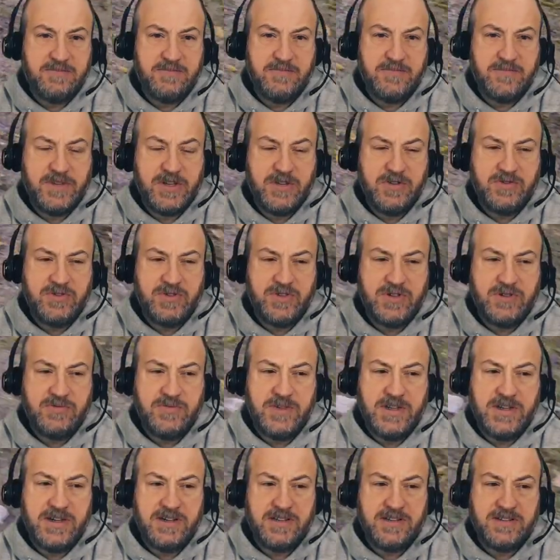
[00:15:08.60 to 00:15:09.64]
YouTube
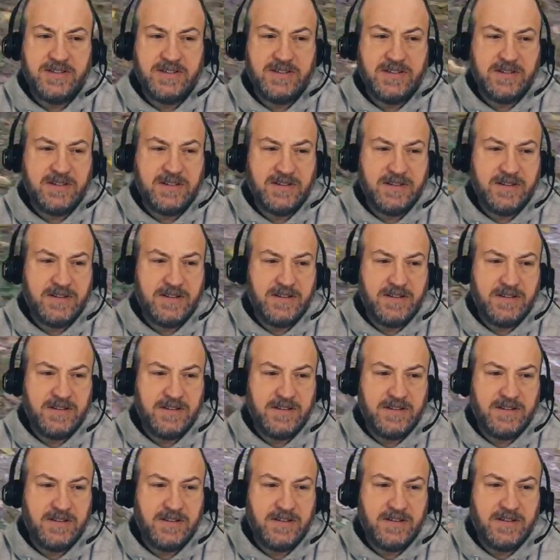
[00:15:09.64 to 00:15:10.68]
that it's
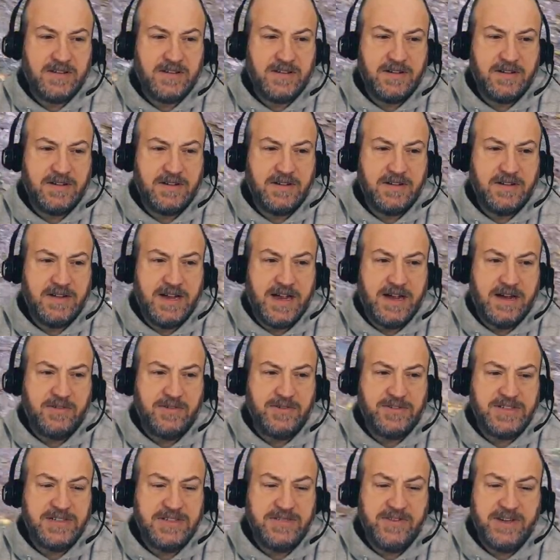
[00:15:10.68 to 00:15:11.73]
not
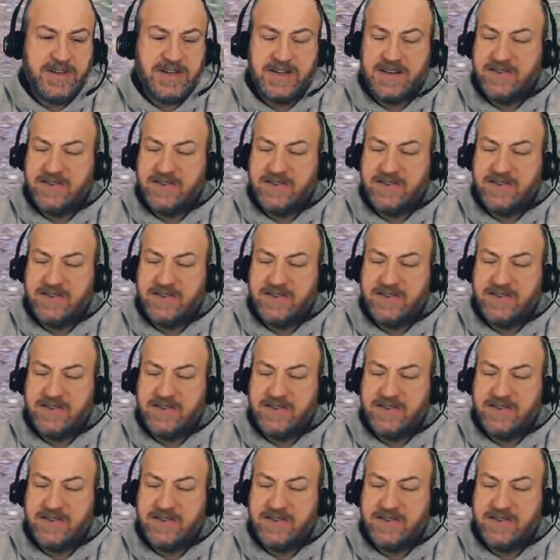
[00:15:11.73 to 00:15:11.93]
receiving enough